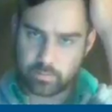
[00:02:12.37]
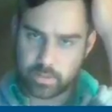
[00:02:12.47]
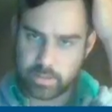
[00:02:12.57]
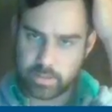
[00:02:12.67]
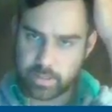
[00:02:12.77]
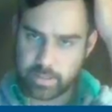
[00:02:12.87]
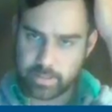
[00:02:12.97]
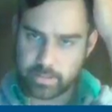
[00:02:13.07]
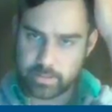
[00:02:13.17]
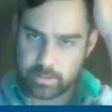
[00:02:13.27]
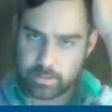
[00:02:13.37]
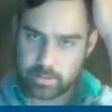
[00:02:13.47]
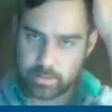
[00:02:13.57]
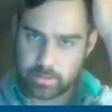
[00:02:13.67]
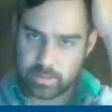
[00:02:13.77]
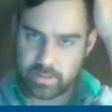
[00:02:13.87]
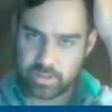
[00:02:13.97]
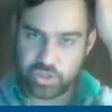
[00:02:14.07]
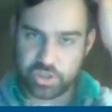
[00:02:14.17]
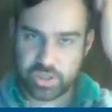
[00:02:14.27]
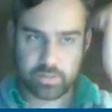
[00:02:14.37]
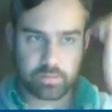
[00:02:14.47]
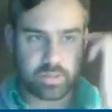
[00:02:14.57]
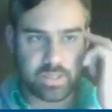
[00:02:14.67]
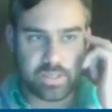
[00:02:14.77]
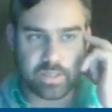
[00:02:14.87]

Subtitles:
want the island, and generally